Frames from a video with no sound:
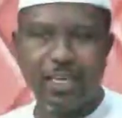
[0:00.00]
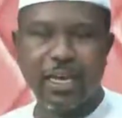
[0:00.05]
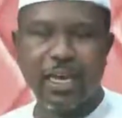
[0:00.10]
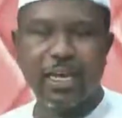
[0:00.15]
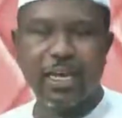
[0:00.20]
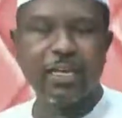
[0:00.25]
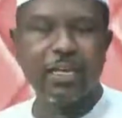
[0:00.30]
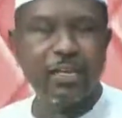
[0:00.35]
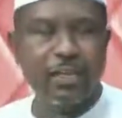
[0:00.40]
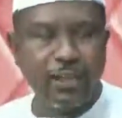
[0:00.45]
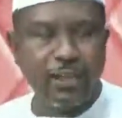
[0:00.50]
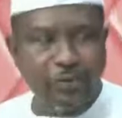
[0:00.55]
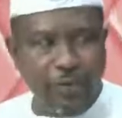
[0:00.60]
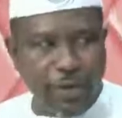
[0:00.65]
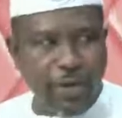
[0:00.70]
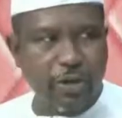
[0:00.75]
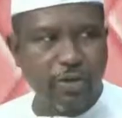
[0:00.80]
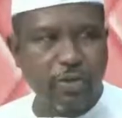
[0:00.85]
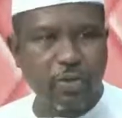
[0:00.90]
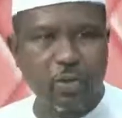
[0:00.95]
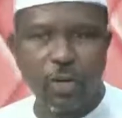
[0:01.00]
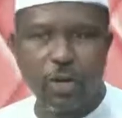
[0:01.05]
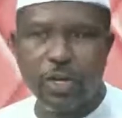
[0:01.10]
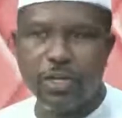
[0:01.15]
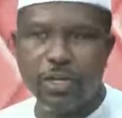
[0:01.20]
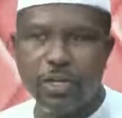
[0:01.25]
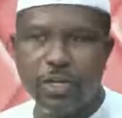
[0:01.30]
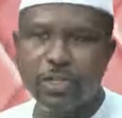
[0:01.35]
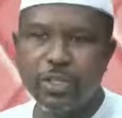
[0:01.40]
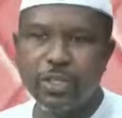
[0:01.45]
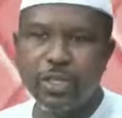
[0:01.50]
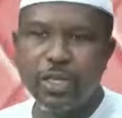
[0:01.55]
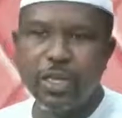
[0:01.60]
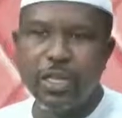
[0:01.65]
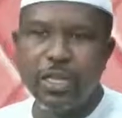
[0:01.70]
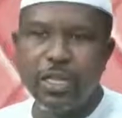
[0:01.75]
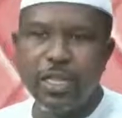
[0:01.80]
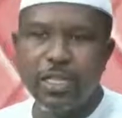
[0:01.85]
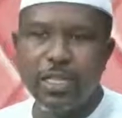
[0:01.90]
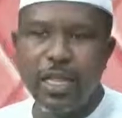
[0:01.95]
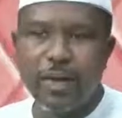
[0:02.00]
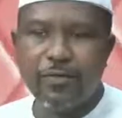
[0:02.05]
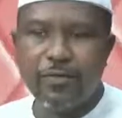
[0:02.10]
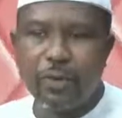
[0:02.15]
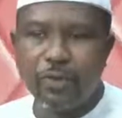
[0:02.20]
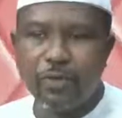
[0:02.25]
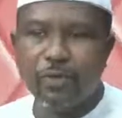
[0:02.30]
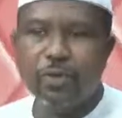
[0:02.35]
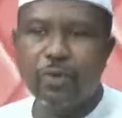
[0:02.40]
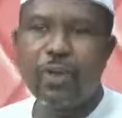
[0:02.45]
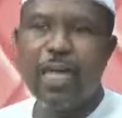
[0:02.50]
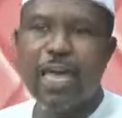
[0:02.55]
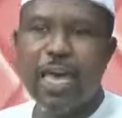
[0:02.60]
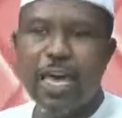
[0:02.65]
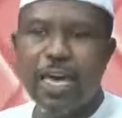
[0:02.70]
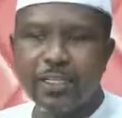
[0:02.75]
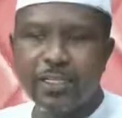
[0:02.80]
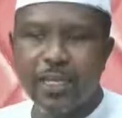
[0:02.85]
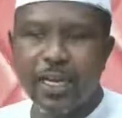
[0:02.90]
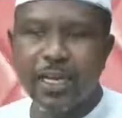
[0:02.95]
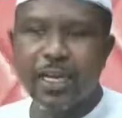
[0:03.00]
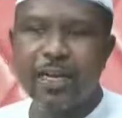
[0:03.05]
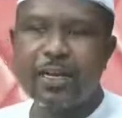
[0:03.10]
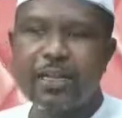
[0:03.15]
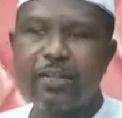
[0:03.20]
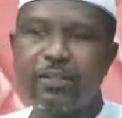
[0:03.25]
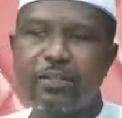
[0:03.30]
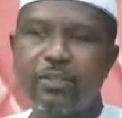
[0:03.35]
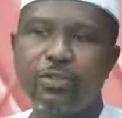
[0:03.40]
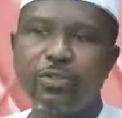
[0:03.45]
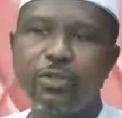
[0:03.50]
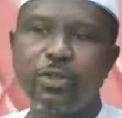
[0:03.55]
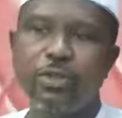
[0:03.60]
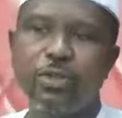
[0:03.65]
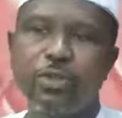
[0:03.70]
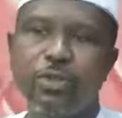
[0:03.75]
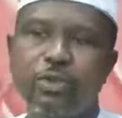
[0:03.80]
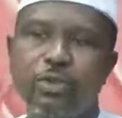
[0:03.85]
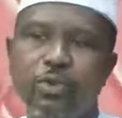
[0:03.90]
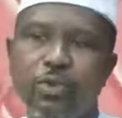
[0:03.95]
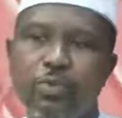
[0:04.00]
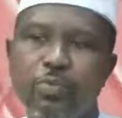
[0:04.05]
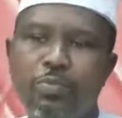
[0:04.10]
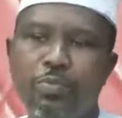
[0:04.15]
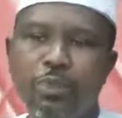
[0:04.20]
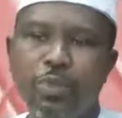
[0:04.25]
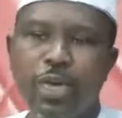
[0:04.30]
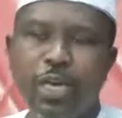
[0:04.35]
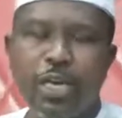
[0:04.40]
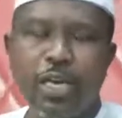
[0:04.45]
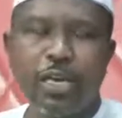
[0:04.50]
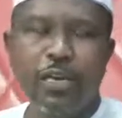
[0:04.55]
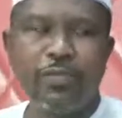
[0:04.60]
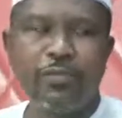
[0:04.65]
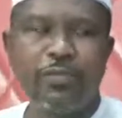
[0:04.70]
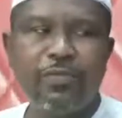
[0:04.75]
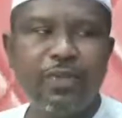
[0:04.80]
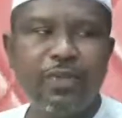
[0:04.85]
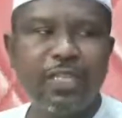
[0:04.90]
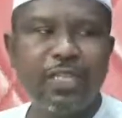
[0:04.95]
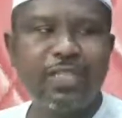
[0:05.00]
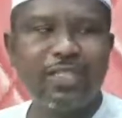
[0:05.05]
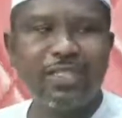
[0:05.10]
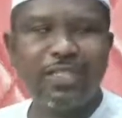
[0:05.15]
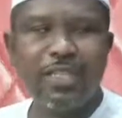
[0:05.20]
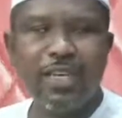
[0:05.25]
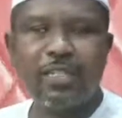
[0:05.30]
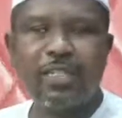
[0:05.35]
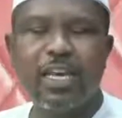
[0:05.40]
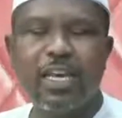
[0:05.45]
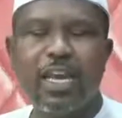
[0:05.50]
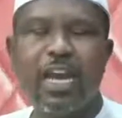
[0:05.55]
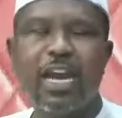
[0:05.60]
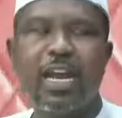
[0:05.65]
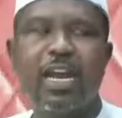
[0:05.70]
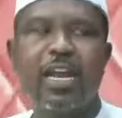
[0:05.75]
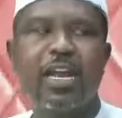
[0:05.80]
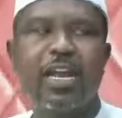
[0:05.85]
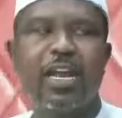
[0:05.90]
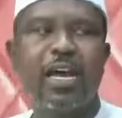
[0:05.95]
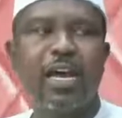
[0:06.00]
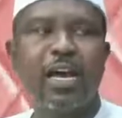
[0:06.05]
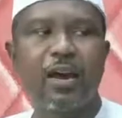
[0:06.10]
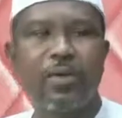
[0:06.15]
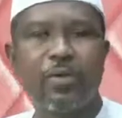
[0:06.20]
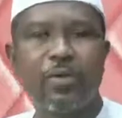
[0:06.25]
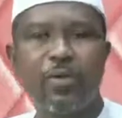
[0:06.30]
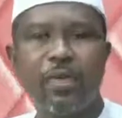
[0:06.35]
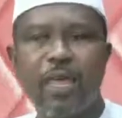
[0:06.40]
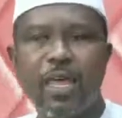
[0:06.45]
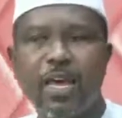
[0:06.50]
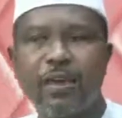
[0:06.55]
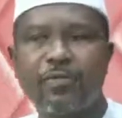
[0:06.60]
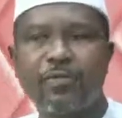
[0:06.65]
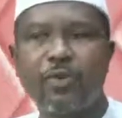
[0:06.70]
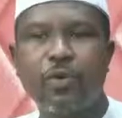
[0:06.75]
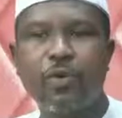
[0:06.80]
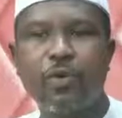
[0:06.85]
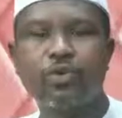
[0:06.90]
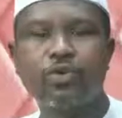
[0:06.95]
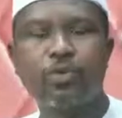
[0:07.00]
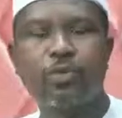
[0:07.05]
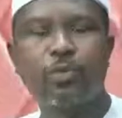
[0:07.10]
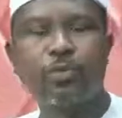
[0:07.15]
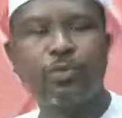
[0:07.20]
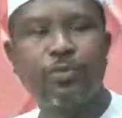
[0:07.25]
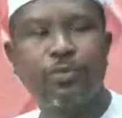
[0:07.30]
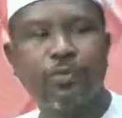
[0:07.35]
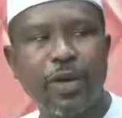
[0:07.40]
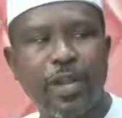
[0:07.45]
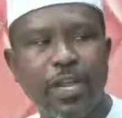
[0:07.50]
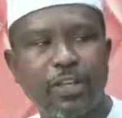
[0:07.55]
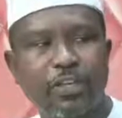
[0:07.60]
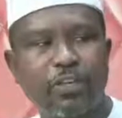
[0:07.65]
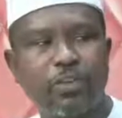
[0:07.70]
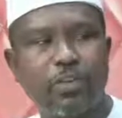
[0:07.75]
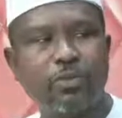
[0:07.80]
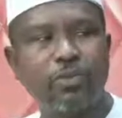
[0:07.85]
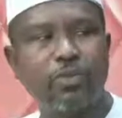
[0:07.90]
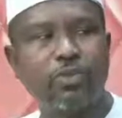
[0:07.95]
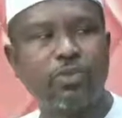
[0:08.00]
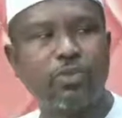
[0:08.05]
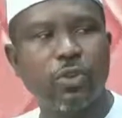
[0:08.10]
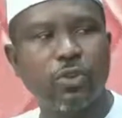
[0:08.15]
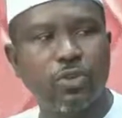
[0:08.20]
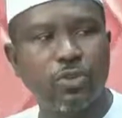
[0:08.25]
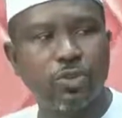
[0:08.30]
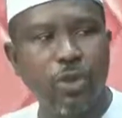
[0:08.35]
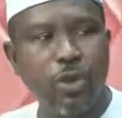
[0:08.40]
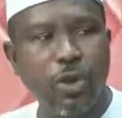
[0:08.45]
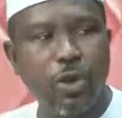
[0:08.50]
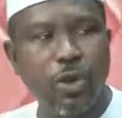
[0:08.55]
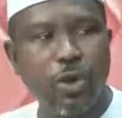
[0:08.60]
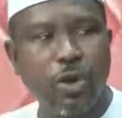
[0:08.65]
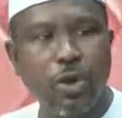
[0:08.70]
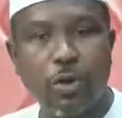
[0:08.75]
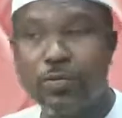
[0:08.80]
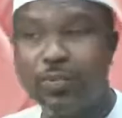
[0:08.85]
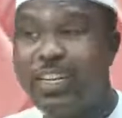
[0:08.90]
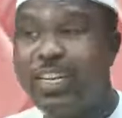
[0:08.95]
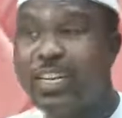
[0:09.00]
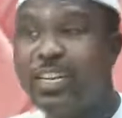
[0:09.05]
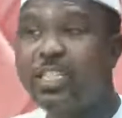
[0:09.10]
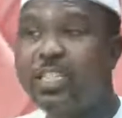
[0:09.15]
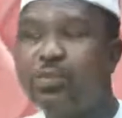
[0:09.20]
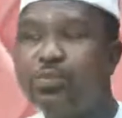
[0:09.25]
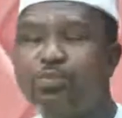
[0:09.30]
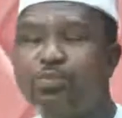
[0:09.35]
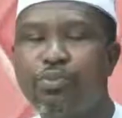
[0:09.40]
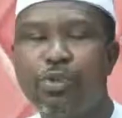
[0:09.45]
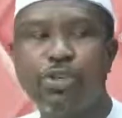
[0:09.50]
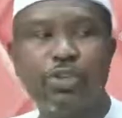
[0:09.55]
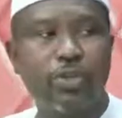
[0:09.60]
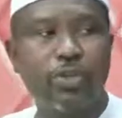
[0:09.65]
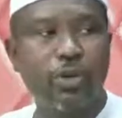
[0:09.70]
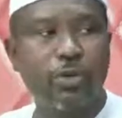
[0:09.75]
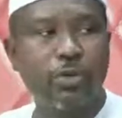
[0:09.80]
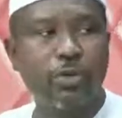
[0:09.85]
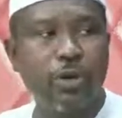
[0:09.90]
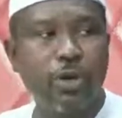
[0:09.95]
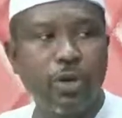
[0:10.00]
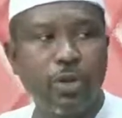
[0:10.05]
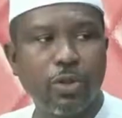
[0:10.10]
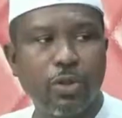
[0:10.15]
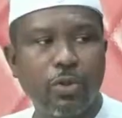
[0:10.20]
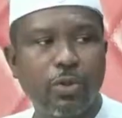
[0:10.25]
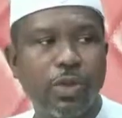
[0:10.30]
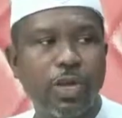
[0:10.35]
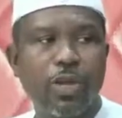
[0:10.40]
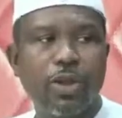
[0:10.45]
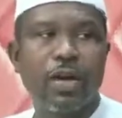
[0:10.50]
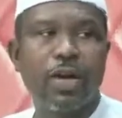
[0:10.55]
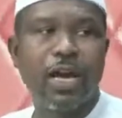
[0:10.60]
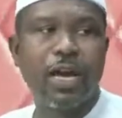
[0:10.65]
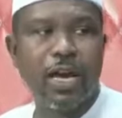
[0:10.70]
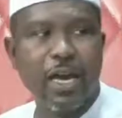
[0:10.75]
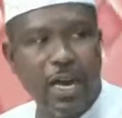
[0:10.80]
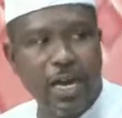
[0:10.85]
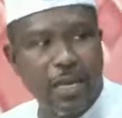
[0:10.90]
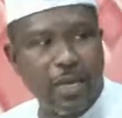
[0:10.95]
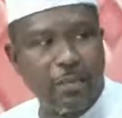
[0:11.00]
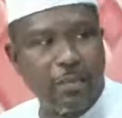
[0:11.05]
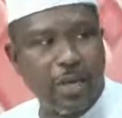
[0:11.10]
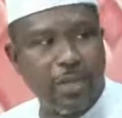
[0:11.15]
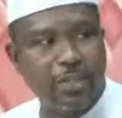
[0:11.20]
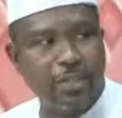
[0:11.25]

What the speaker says: in various colleges, they have not only excelled to give the state a renown, they have also provided some sort of inspiration to the younger elements.